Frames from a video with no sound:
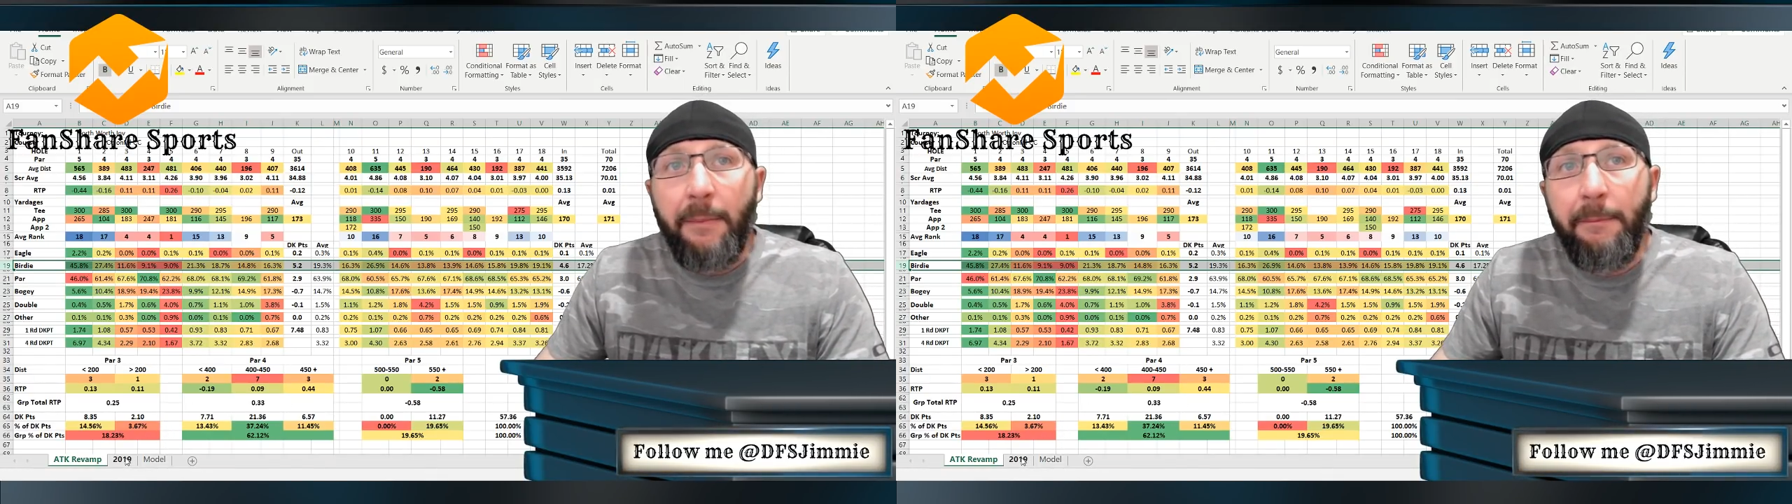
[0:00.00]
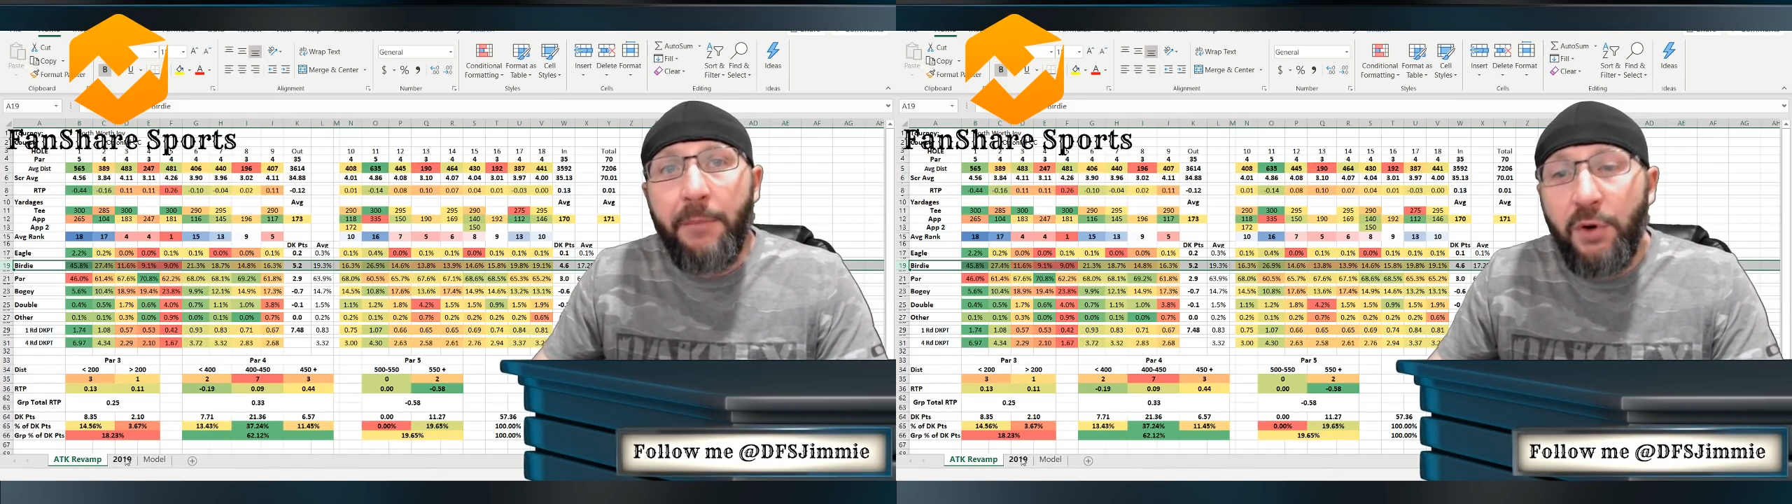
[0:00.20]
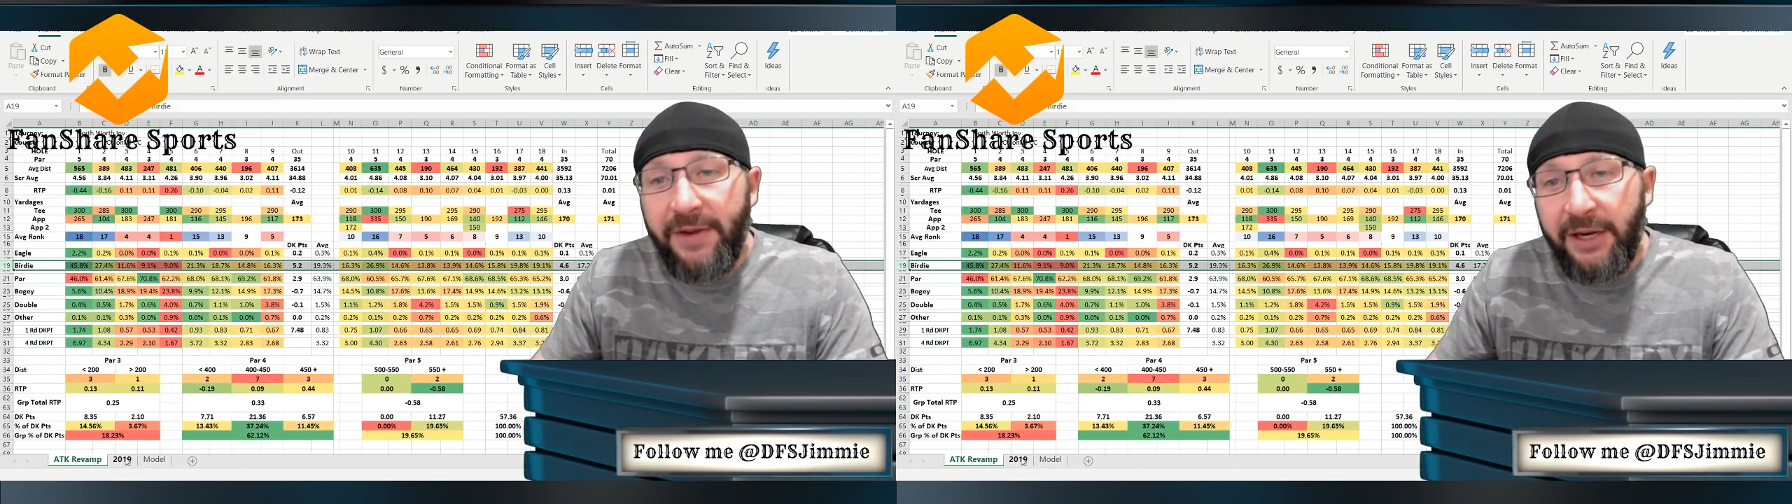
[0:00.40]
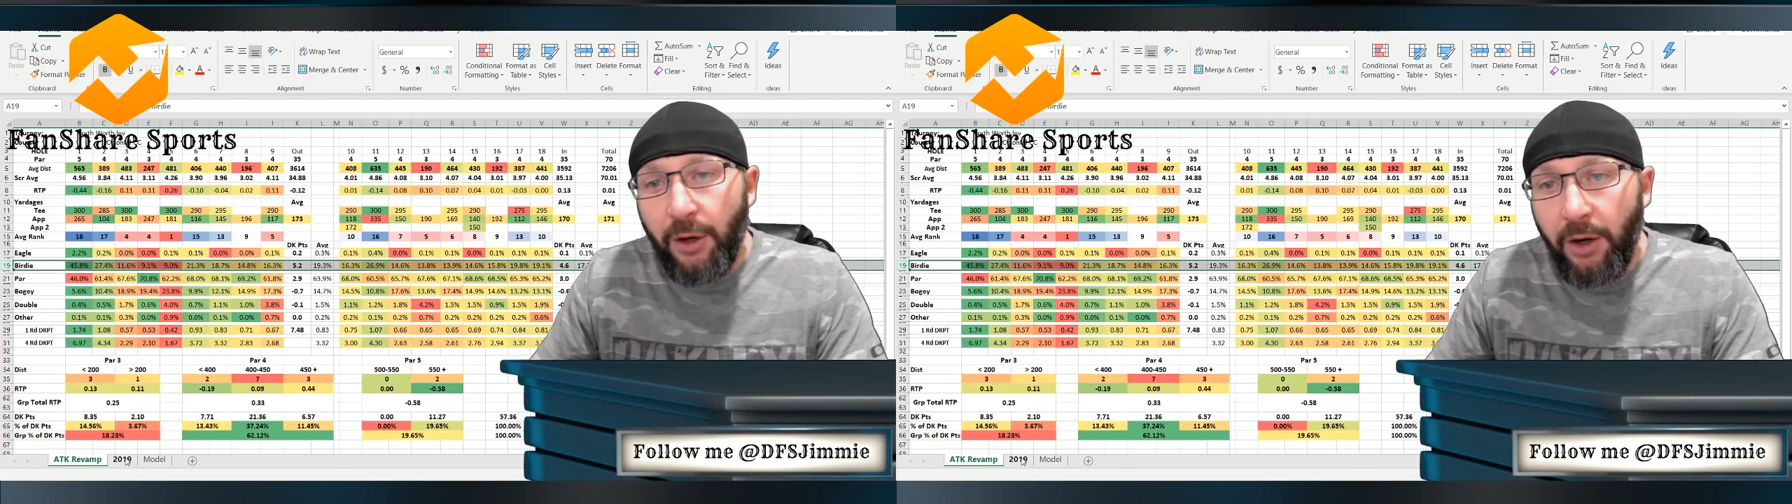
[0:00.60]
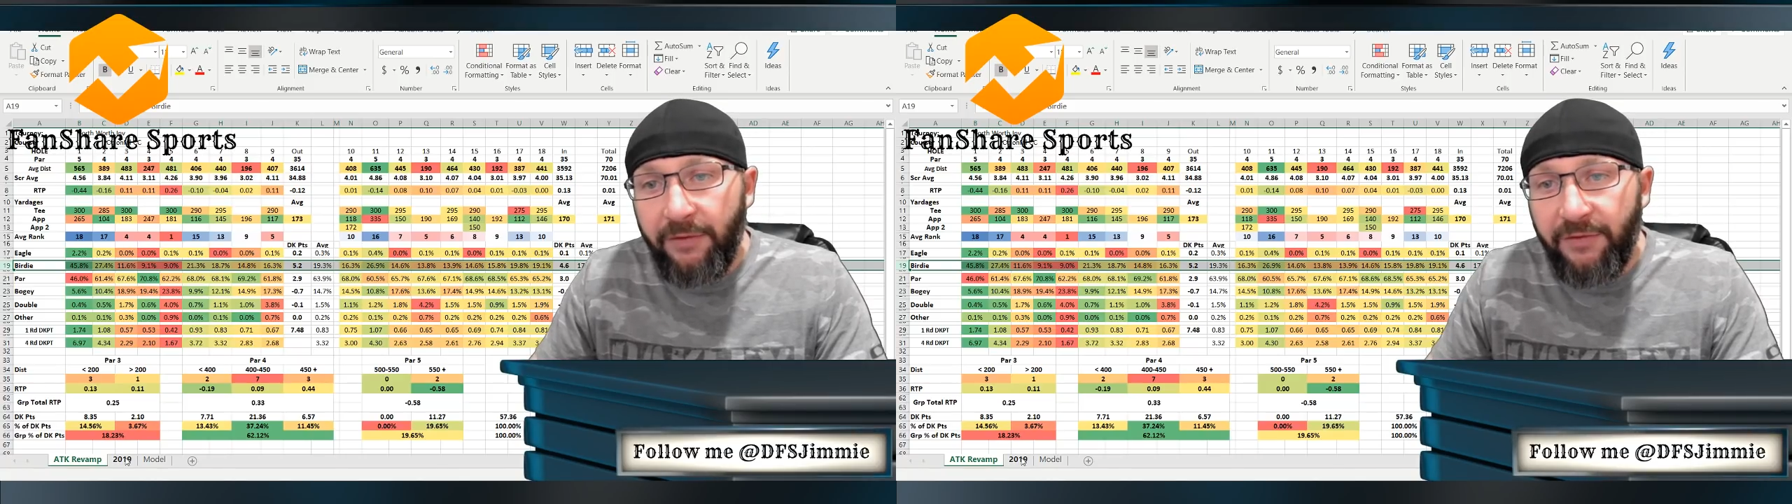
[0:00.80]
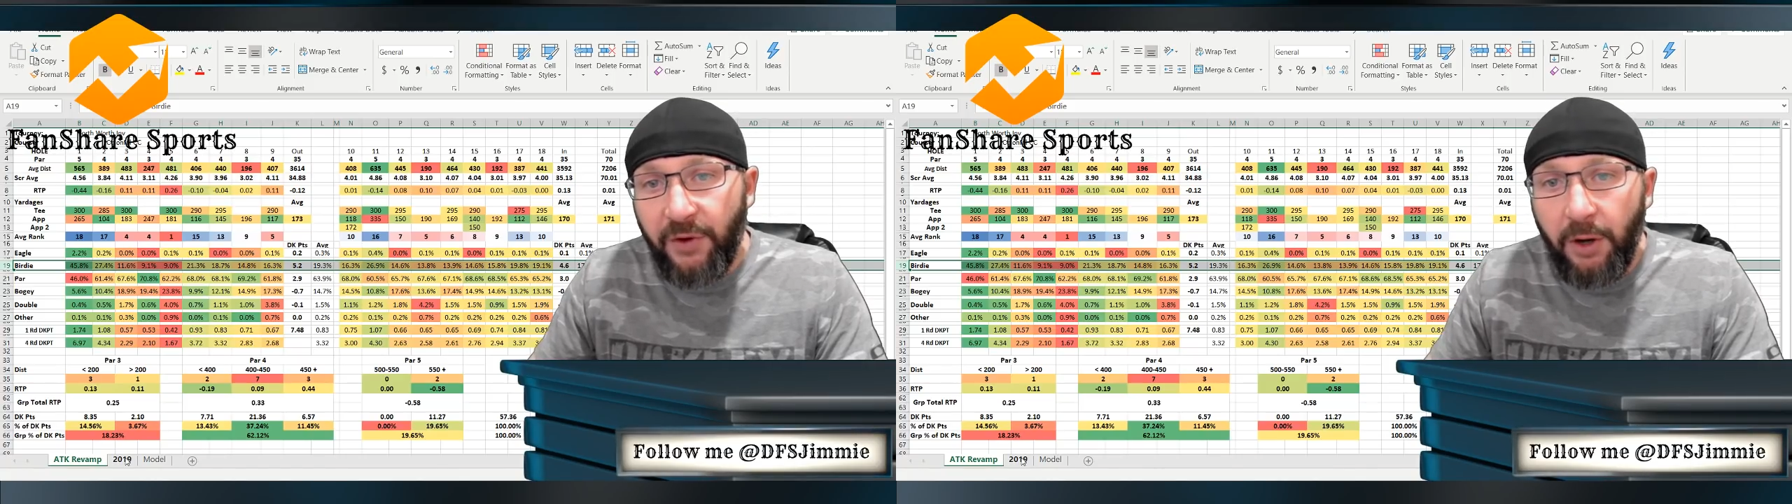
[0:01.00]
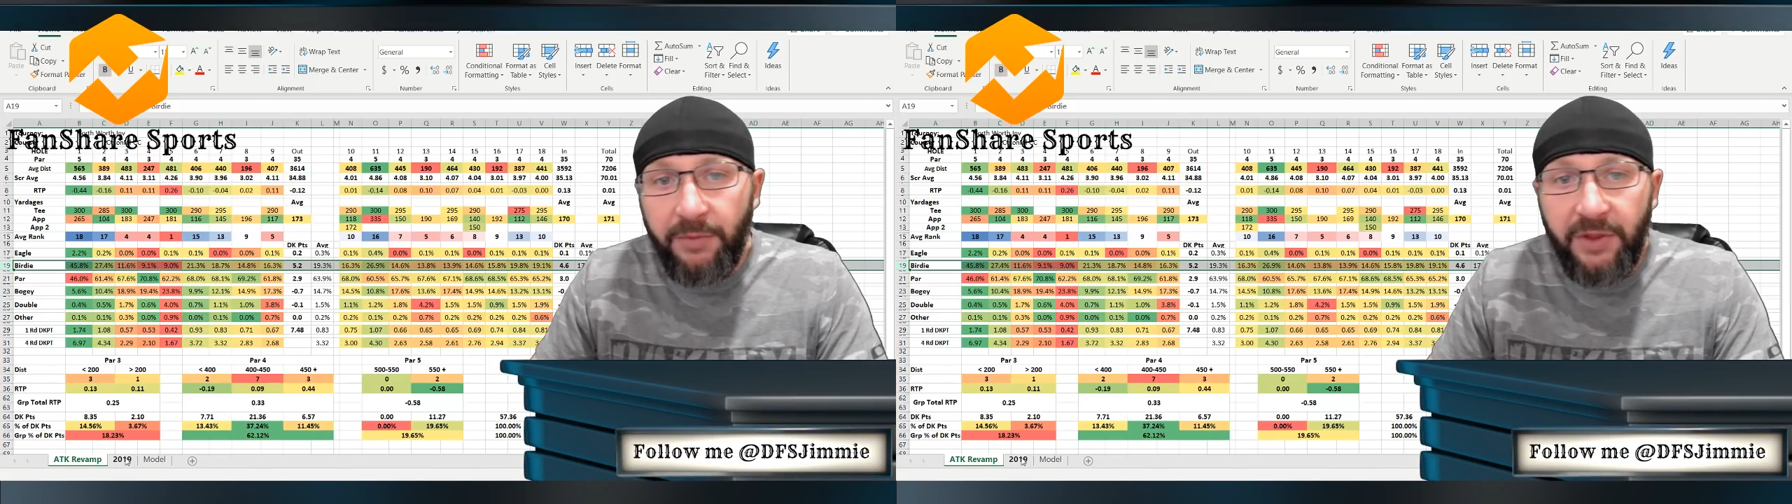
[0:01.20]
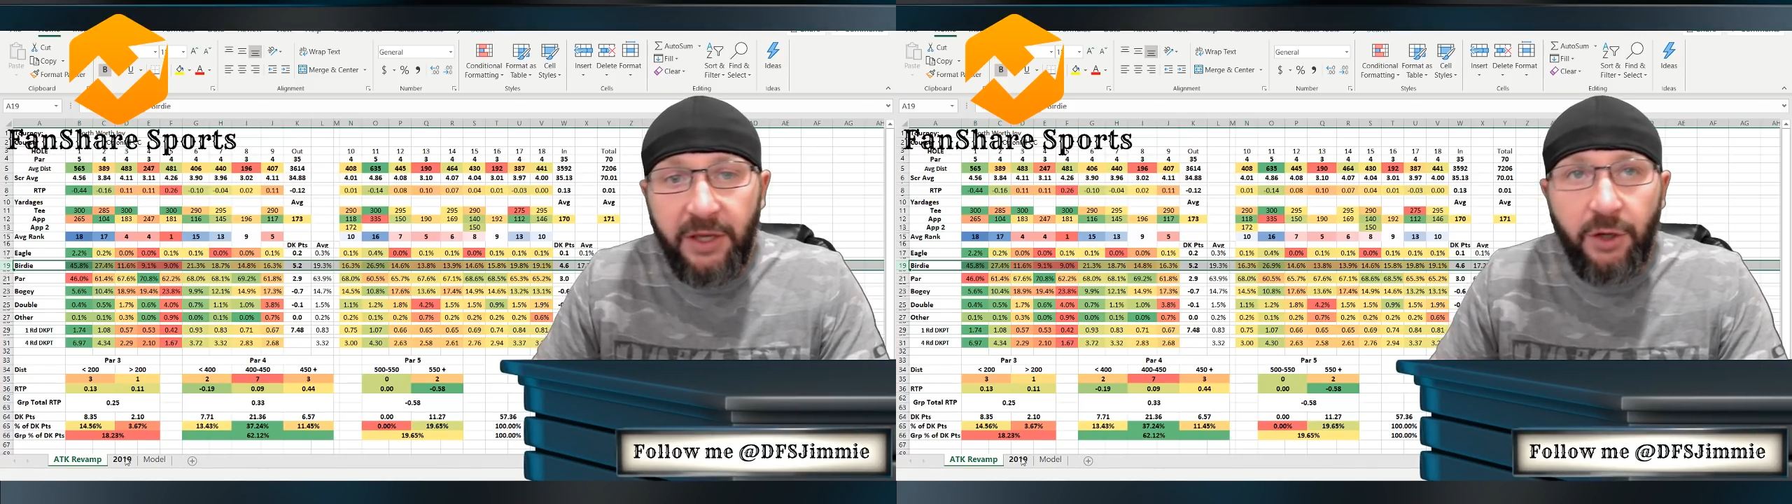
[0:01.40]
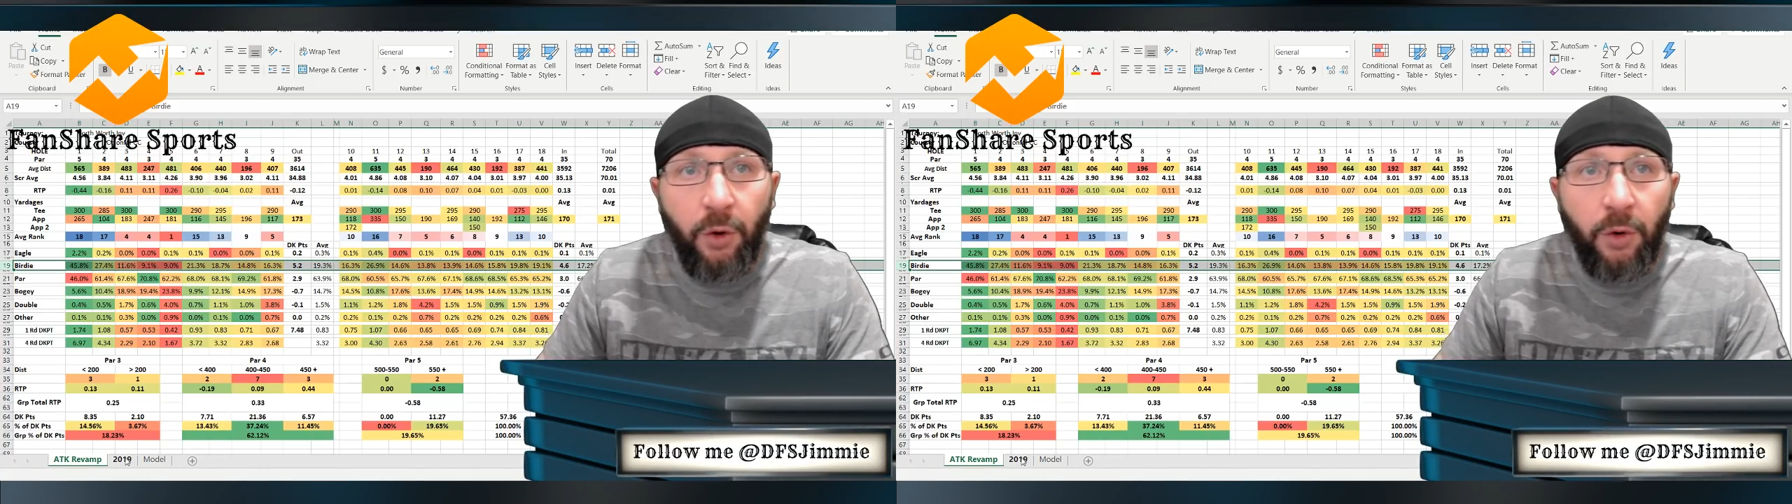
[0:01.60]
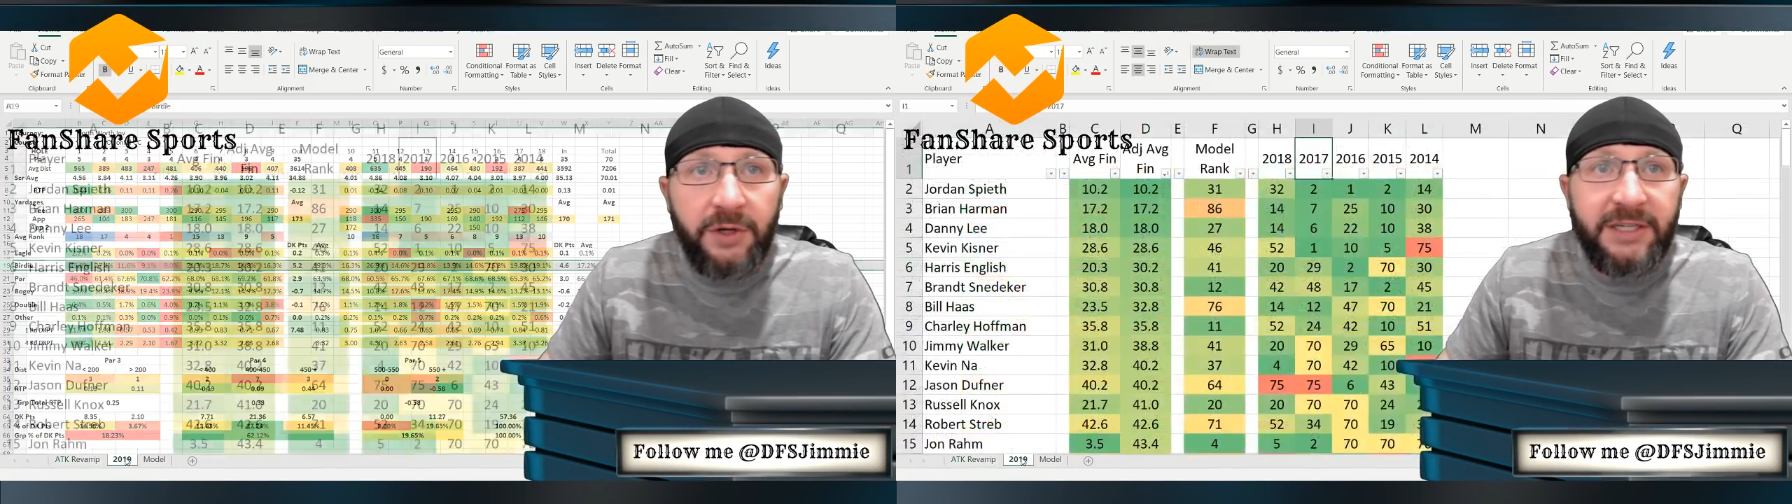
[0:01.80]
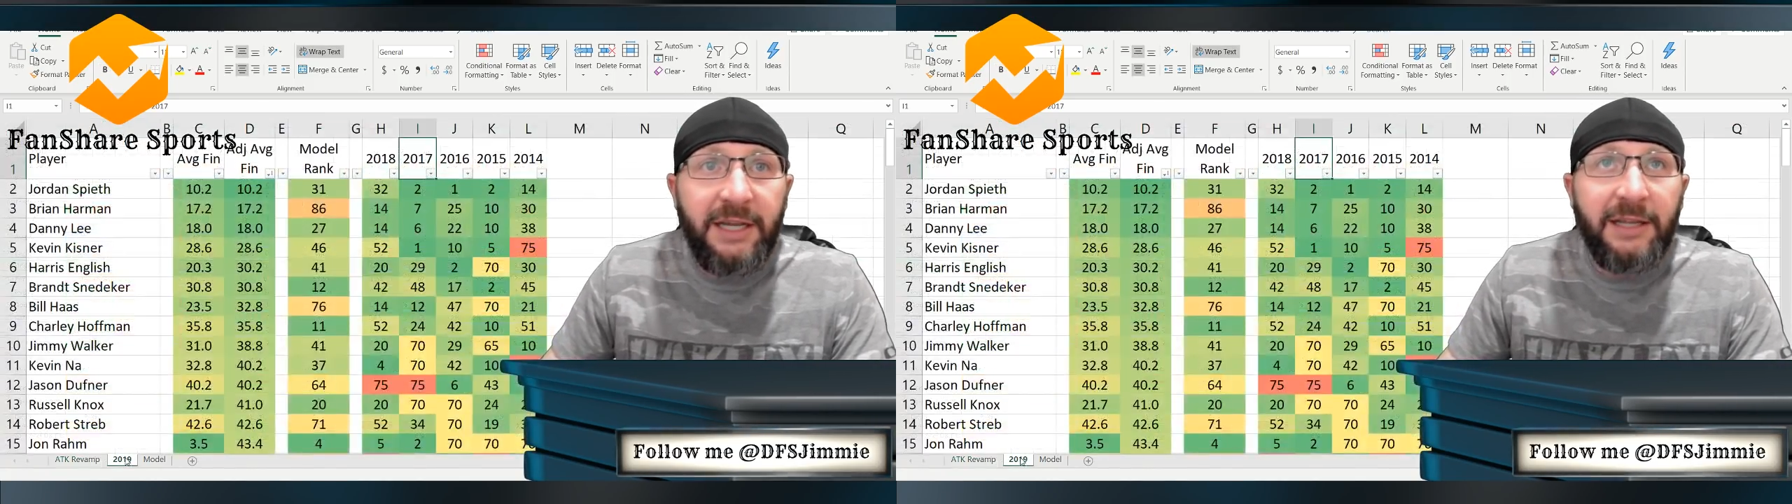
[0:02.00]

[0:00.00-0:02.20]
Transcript: Moving on from the course,